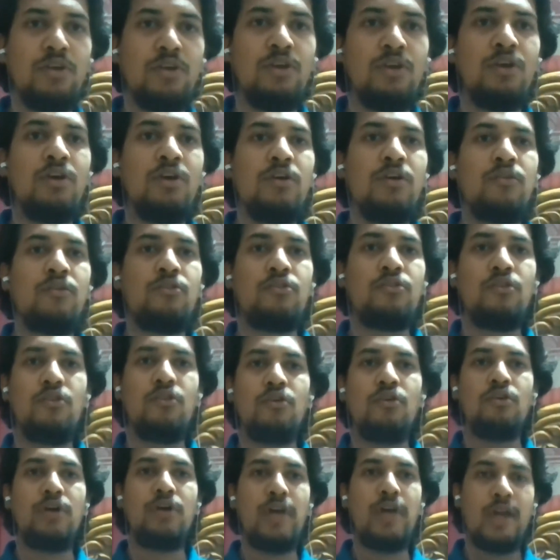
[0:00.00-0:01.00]

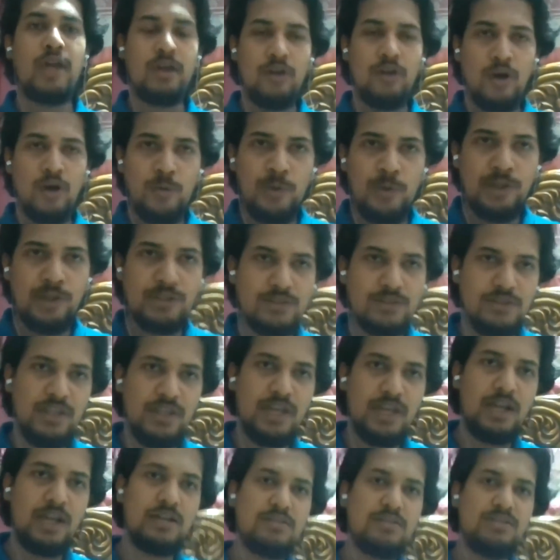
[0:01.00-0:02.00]
So economics, there
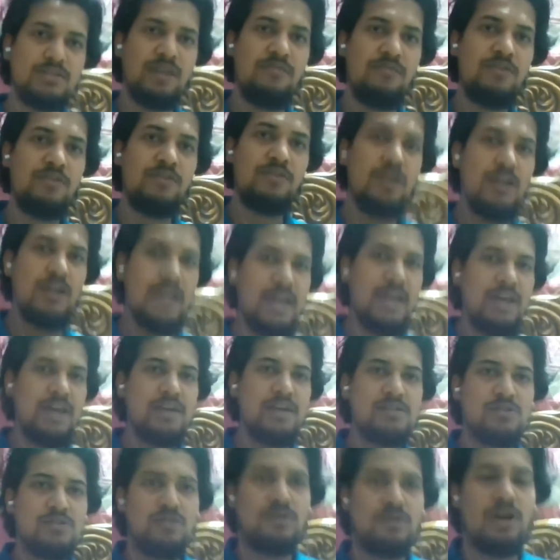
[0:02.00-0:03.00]
are several
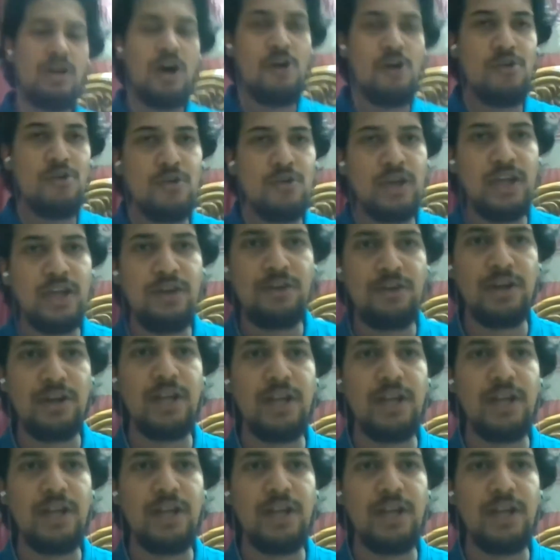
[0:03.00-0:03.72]
layers on how you can read